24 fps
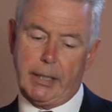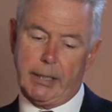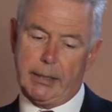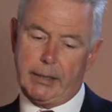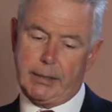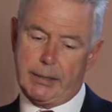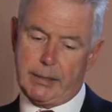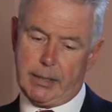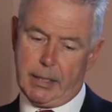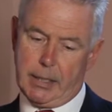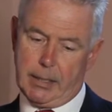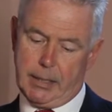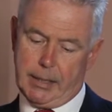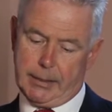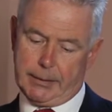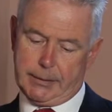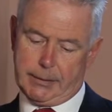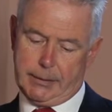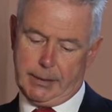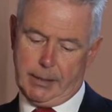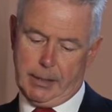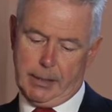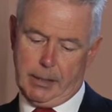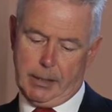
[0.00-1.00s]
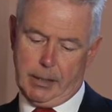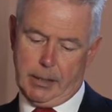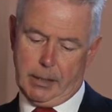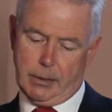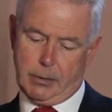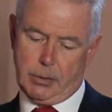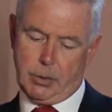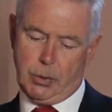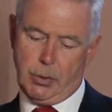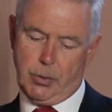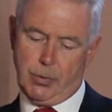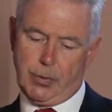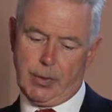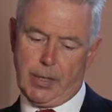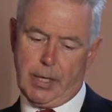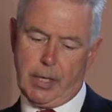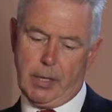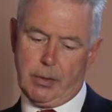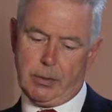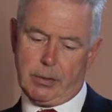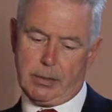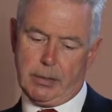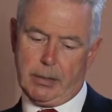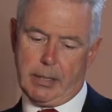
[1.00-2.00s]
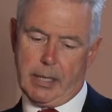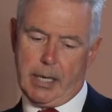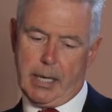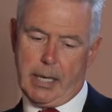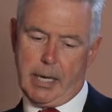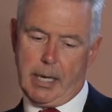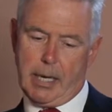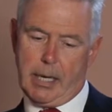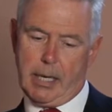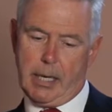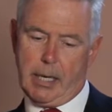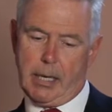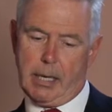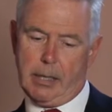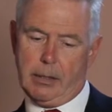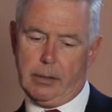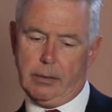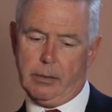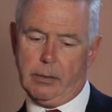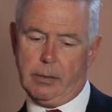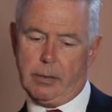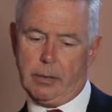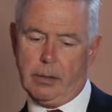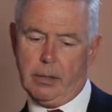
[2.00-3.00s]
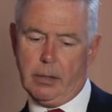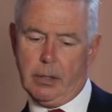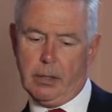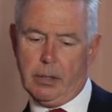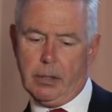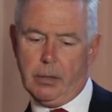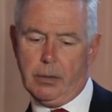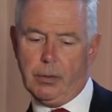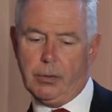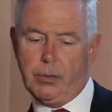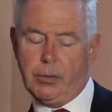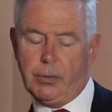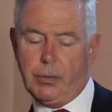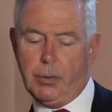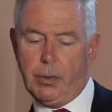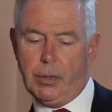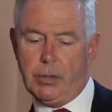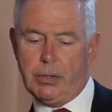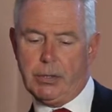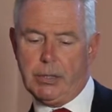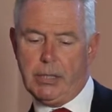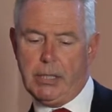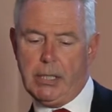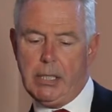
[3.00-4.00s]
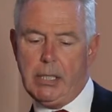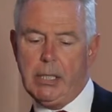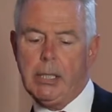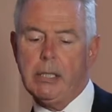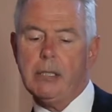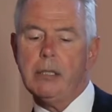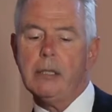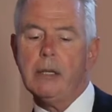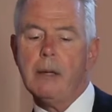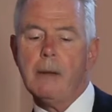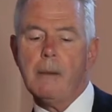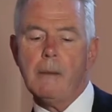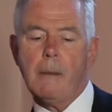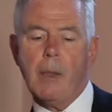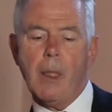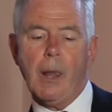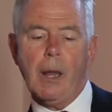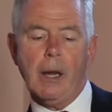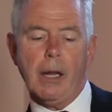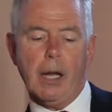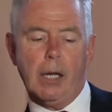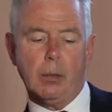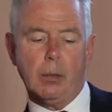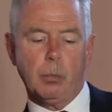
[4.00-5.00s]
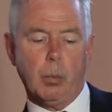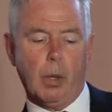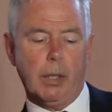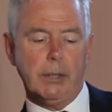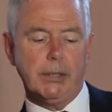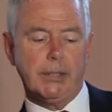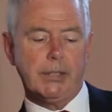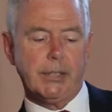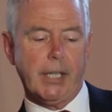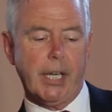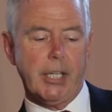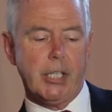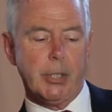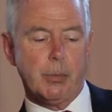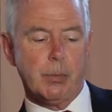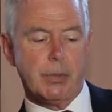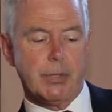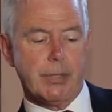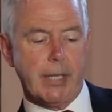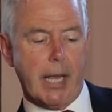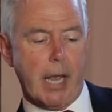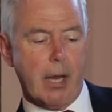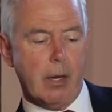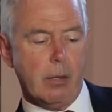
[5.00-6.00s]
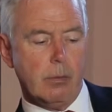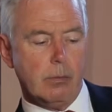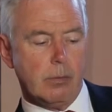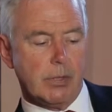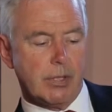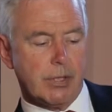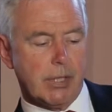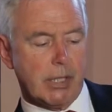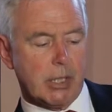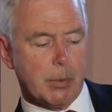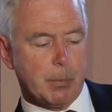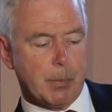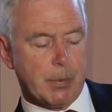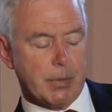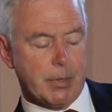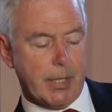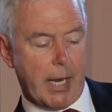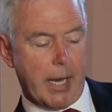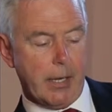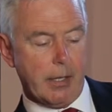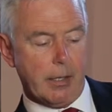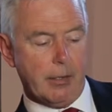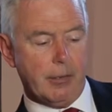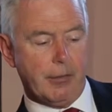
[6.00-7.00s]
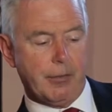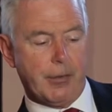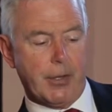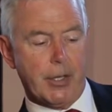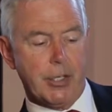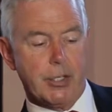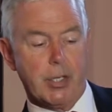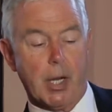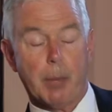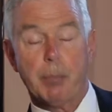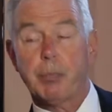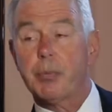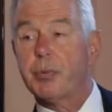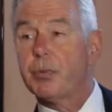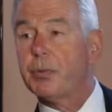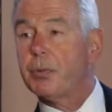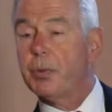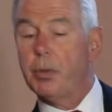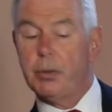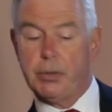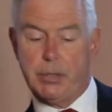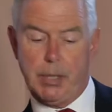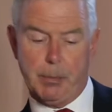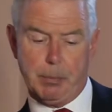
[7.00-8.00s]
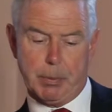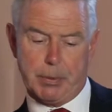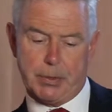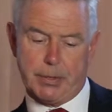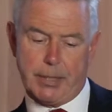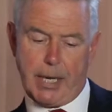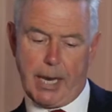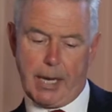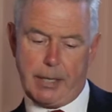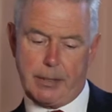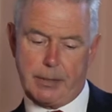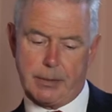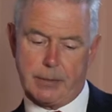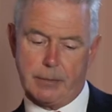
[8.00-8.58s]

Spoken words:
at, 2013, at one stage it was down 6% and it finished up 30%.